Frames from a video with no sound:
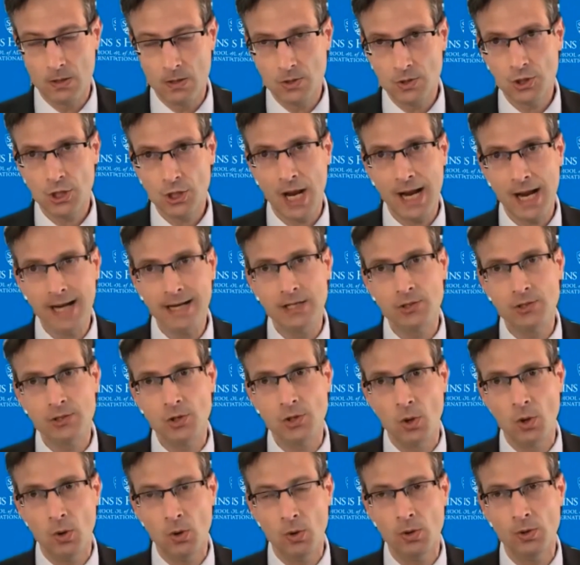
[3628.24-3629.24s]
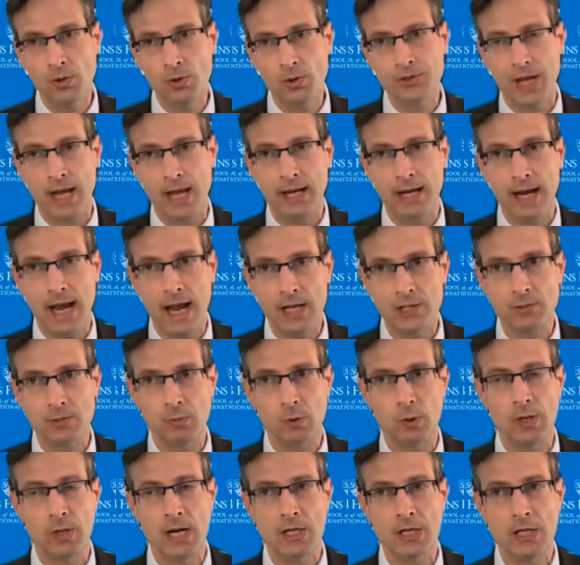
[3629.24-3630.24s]
Chinese goals and
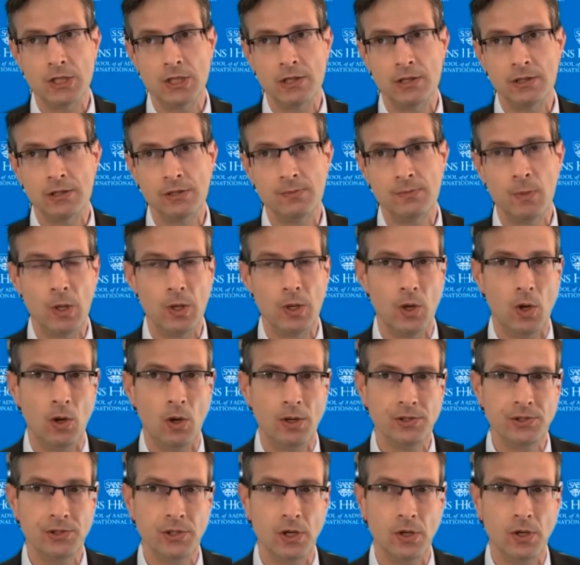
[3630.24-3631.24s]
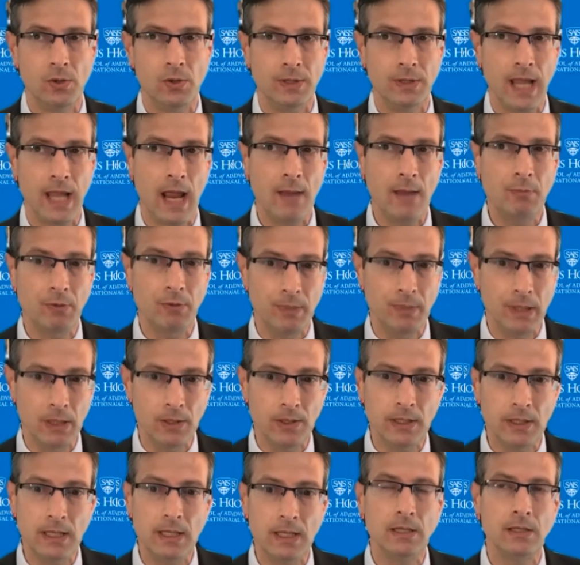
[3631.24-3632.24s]
aspirations, but also
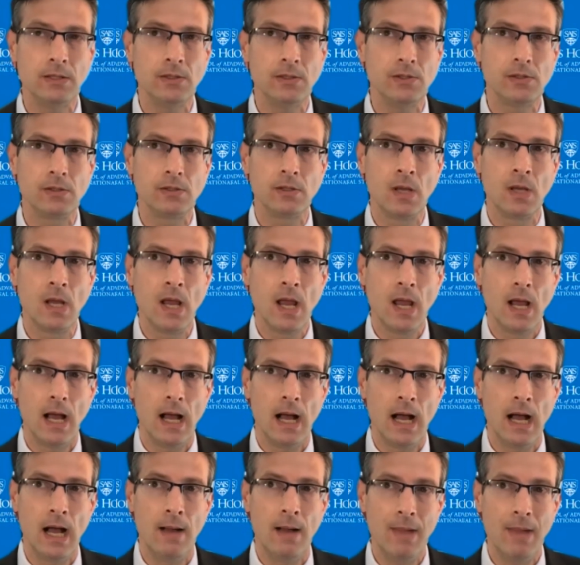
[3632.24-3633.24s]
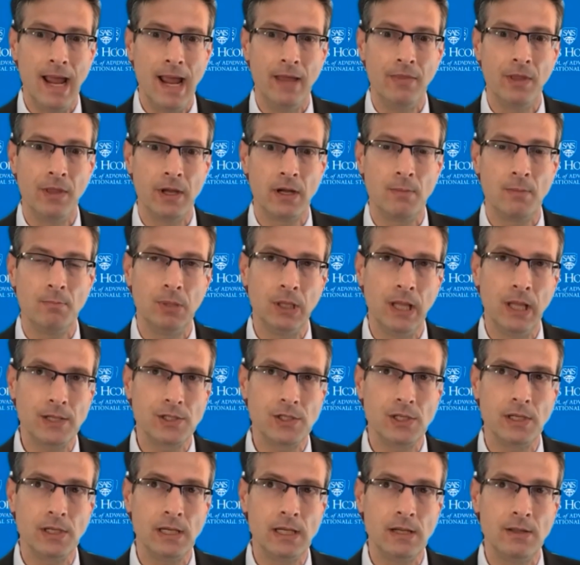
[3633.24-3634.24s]
capabilities and the
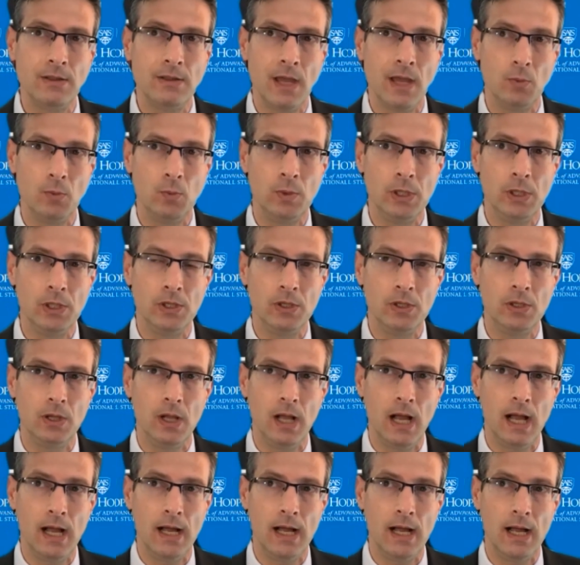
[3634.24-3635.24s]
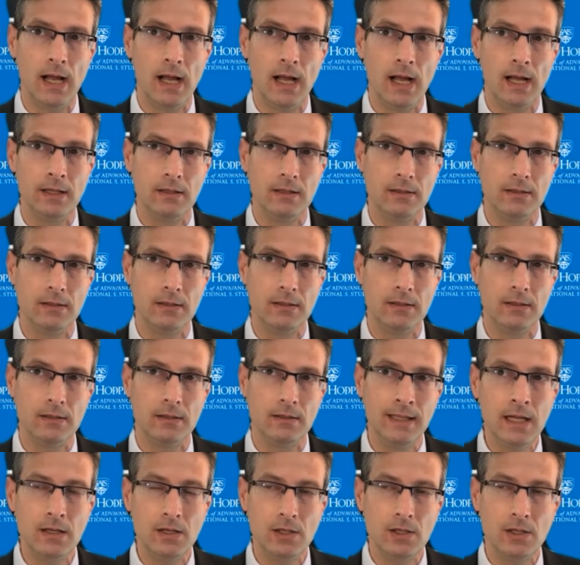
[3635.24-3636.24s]
complexity that will
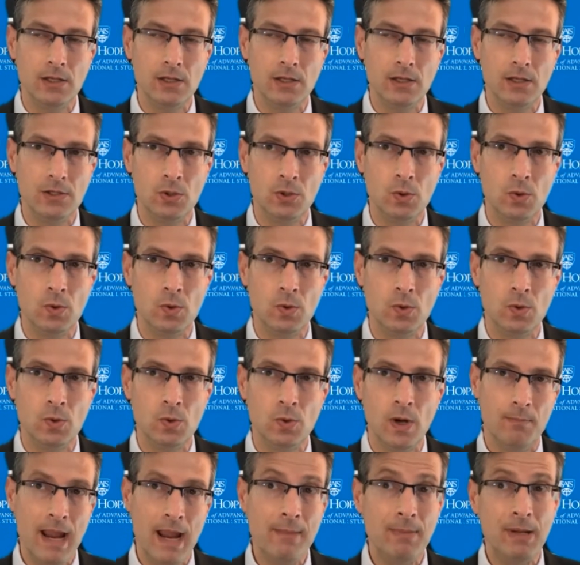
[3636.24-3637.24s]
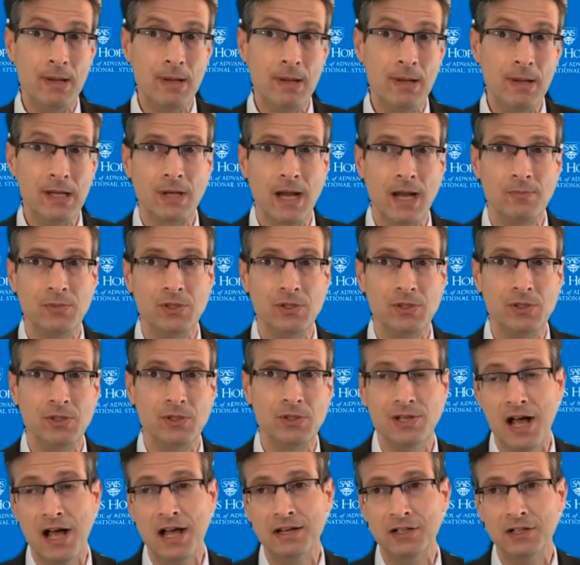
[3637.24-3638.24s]
lead to maybe
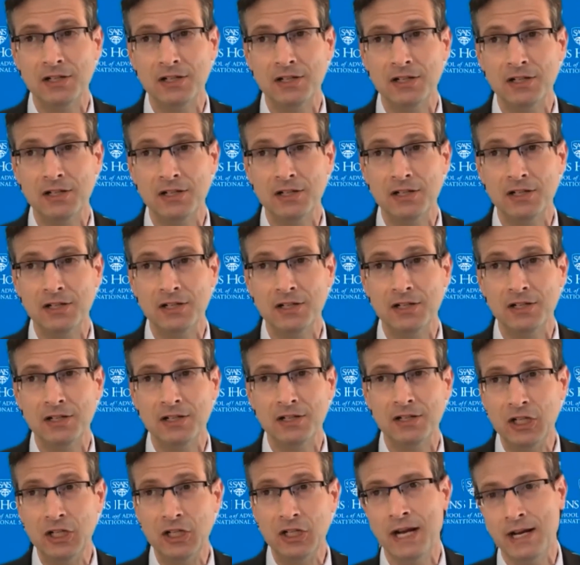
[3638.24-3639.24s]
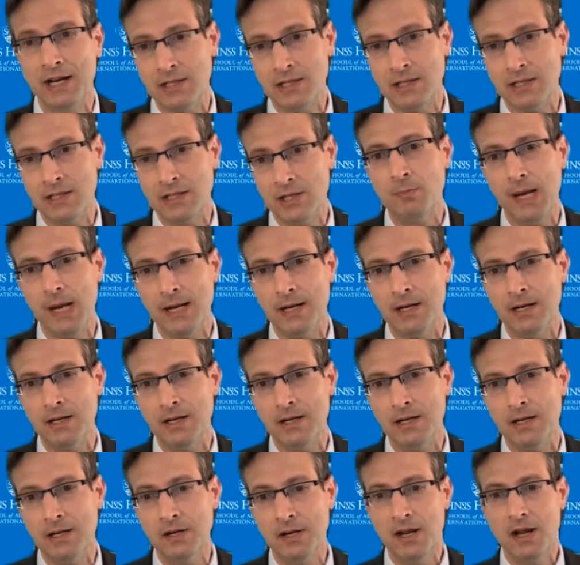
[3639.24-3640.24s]
sometimes non-linear or
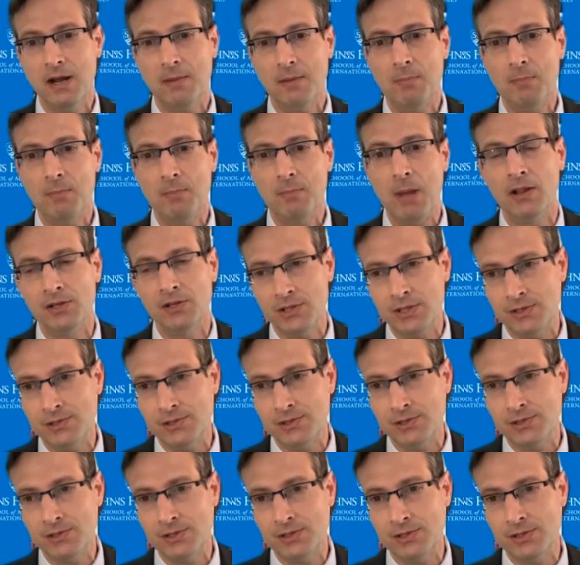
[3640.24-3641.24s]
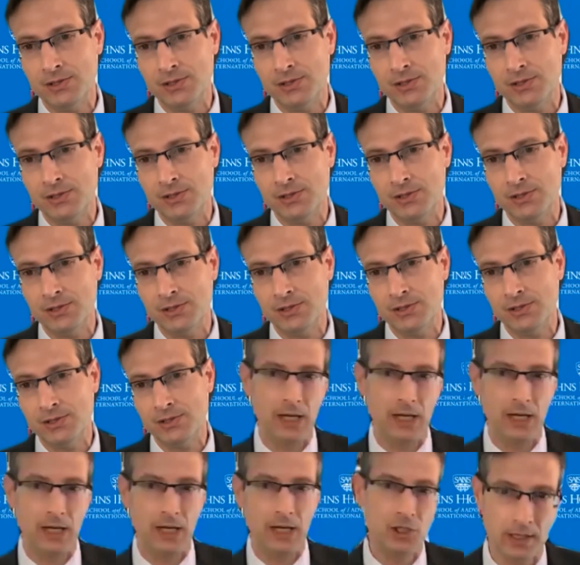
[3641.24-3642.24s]
unanticipated policies
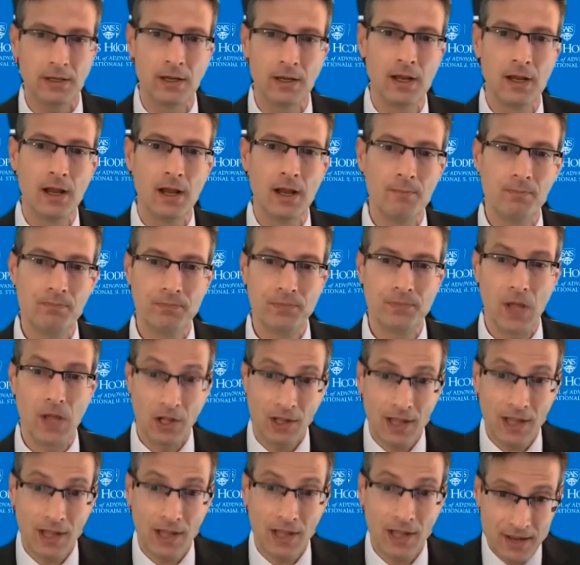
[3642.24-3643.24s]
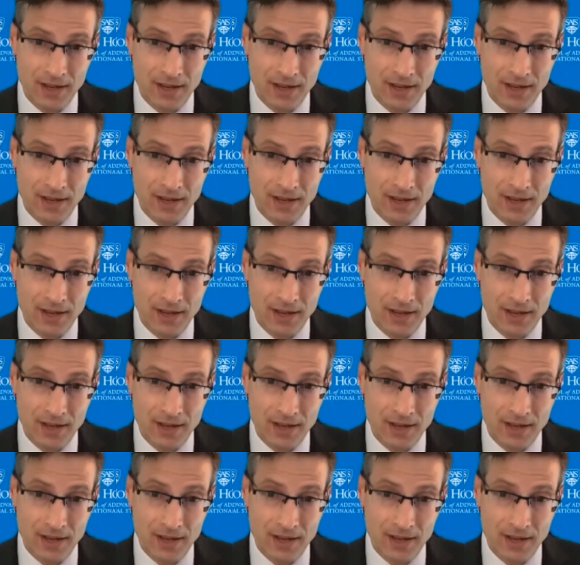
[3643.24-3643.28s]
coming out of Beijing.